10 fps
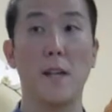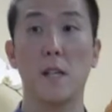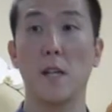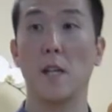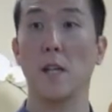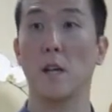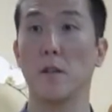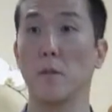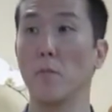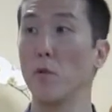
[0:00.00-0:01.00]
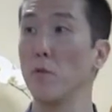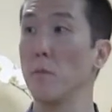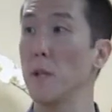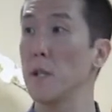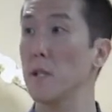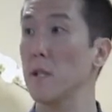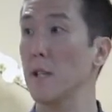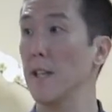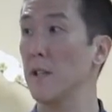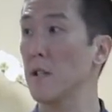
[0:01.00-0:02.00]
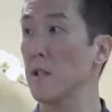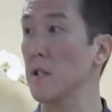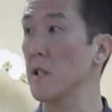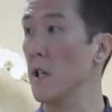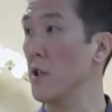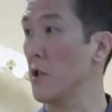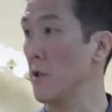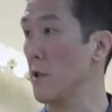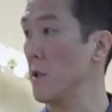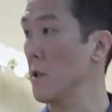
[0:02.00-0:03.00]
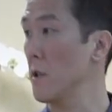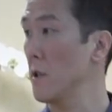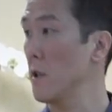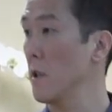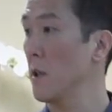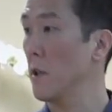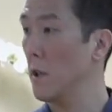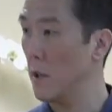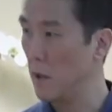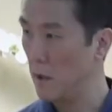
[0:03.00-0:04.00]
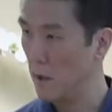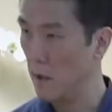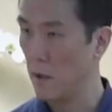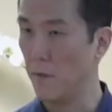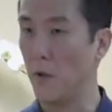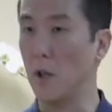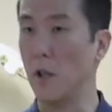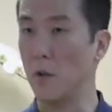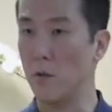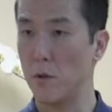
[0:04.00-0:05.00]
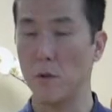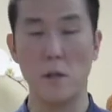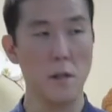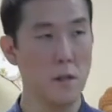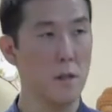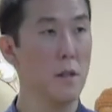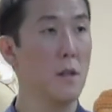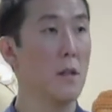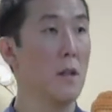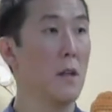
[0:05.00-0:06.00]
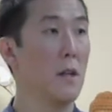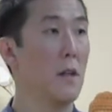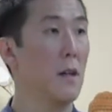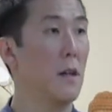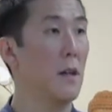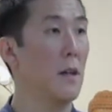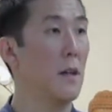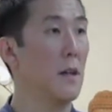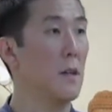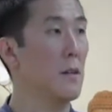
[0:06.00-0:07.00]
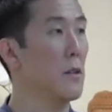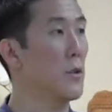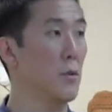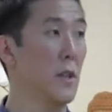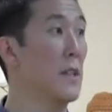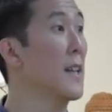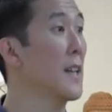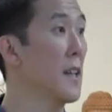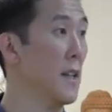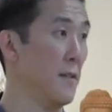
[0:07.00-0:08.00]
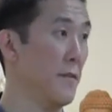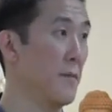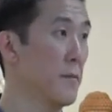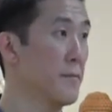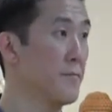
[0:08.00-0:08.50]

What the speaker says: meditating on the movements and the sensations. If you get used to this, you can do it in daily life.